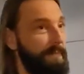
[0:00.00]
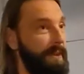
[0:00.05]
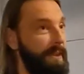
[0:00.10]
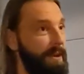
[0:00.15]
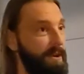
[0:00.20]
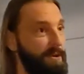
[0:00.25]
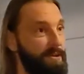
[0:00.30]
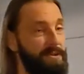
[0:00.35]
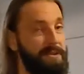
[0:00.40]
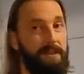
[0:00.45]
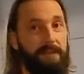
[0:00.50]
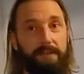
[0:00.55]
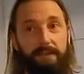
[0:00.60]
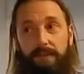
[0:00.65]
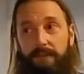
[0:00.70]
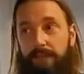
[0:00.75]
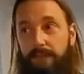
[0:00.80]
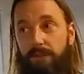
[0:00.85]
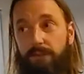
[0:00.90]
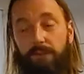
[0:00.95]
Here's the
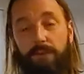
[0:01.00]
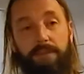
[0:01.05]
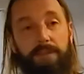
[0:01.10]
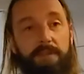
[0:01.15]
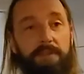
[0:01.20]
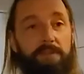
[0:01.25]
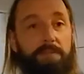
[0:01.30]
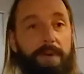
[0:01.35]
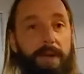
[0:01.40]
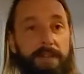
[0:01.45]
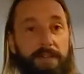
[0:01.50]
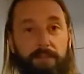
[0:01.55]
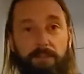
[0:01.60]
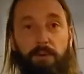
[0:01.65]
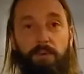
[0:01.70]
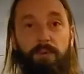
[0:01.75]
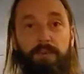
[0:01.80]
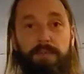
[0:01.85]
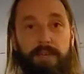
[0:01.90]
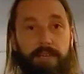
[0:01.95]
deal with this
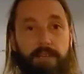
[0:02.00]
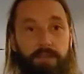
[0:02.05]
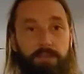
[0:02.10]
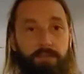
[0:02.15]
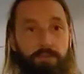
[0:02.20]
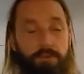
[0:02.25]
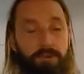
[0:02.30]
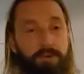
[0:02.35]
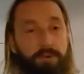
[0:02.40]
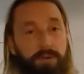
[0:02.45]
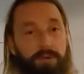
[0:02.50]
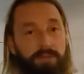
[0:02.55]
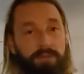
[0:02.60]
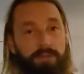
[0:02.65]
basement. We'll take you through a quick